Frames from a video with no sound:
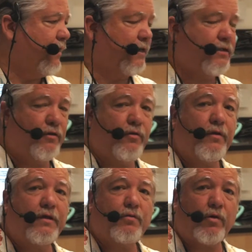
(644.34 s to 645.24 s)
Now, to do
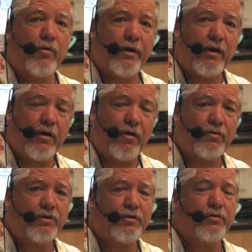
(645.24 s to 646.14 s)
this, we're going to
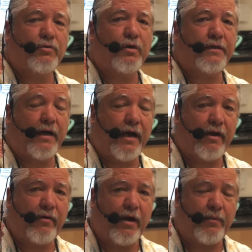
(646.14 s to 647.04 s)
go to a
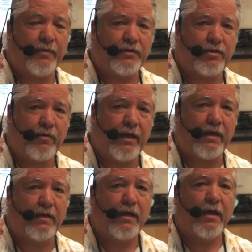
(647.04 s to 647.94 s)
diagram on the
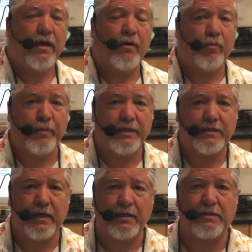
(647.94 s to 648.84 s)
screen, and we'll be
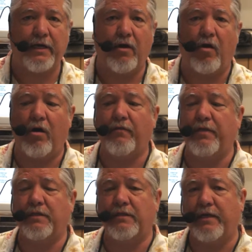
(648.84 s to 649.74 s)
discussing all of
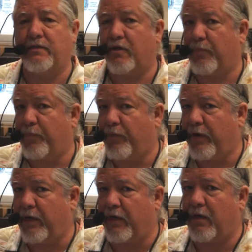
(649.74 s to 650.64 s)
these things that are
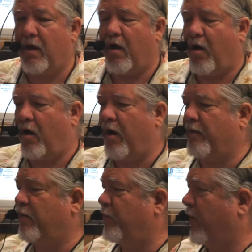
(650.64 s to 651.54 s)
printed
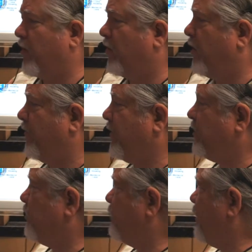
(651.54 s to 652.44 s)
on the barrel of
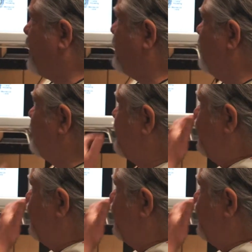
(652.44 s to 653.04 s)
each objective.